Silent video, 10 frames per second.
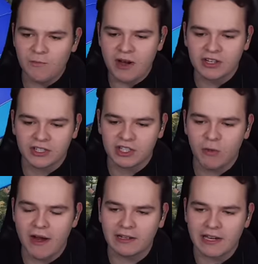see if we can
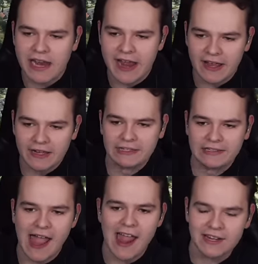just quickly
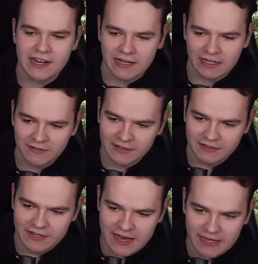land here on
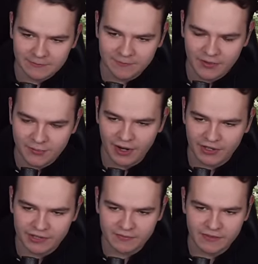this thing. Come
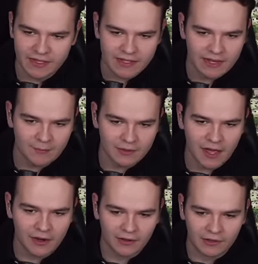on, it can't
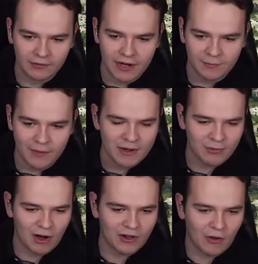be that hard, right? I
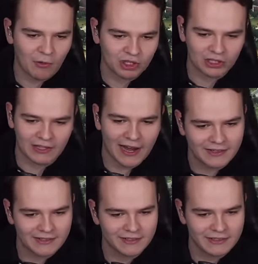mean, we're on an
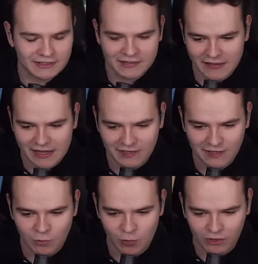ultralight. This thing
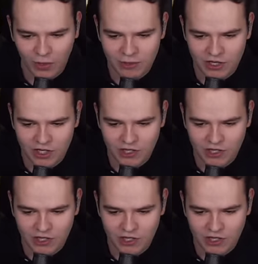is gonna work, no